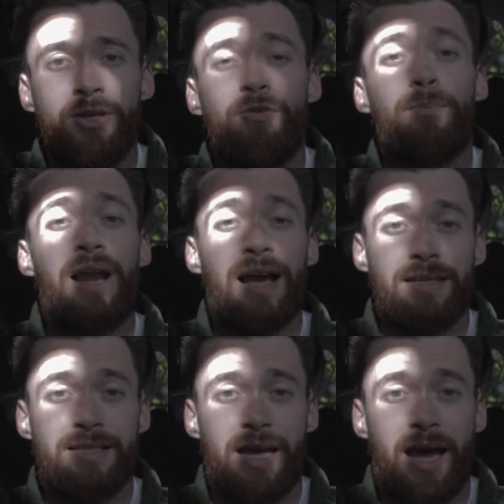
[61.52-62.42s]
you have black
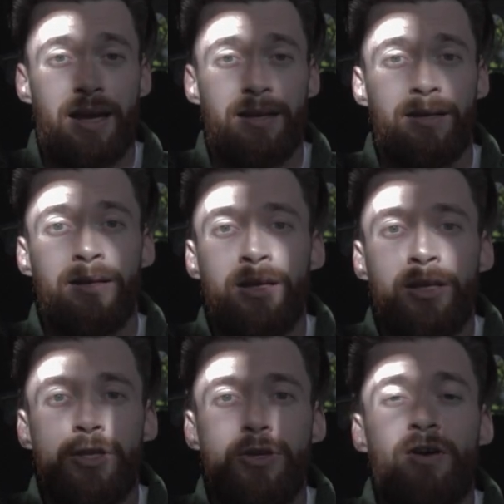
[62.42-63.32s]
and tan,
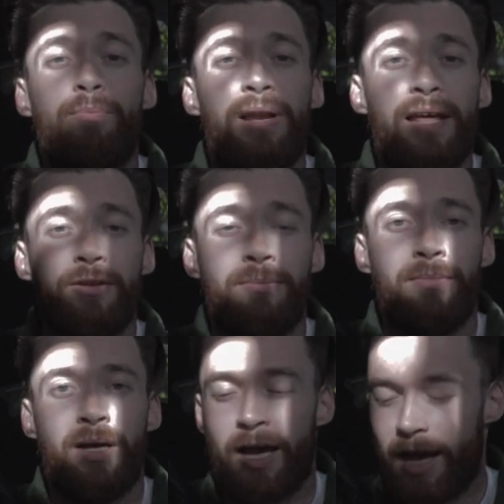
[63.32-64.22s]
you have
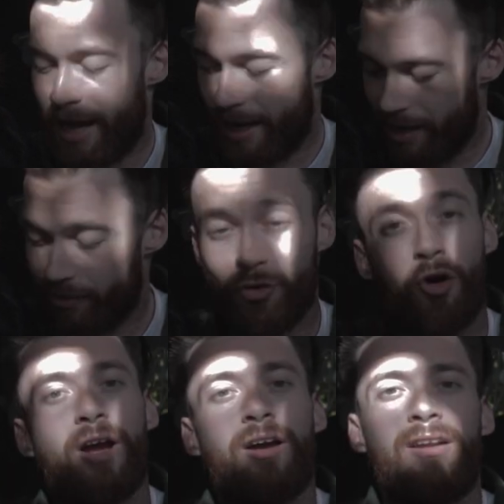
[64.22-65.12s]
Blenheim, and you have
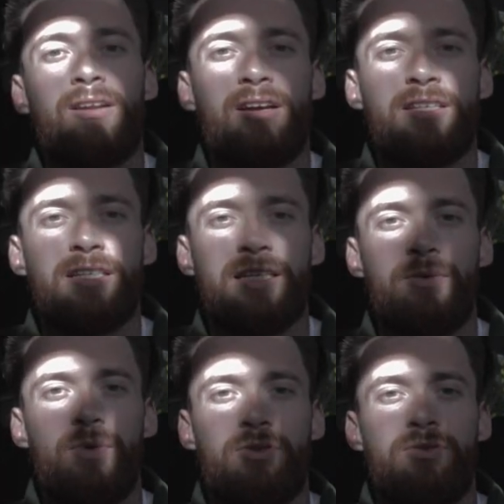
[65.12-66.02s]
tricolour like Ziggy,
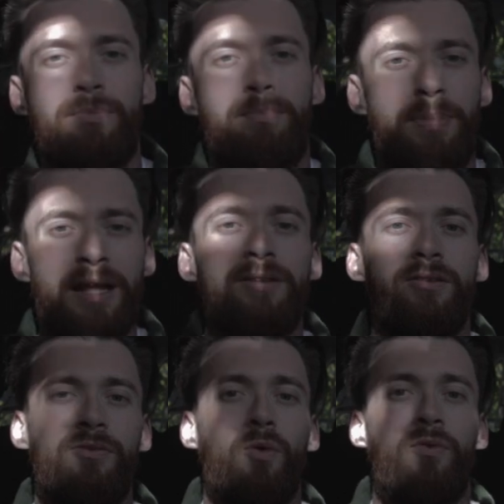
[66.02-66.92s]
which is a blend
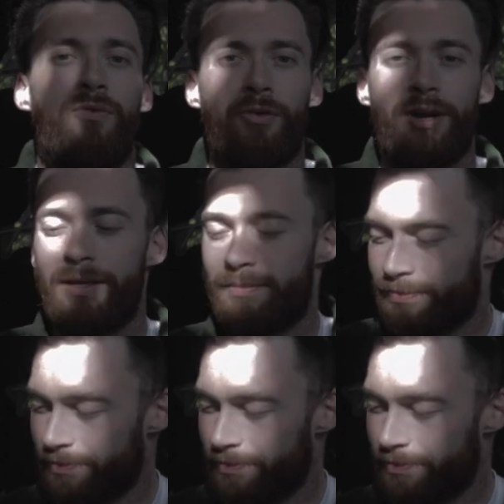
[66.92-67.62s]
of all three.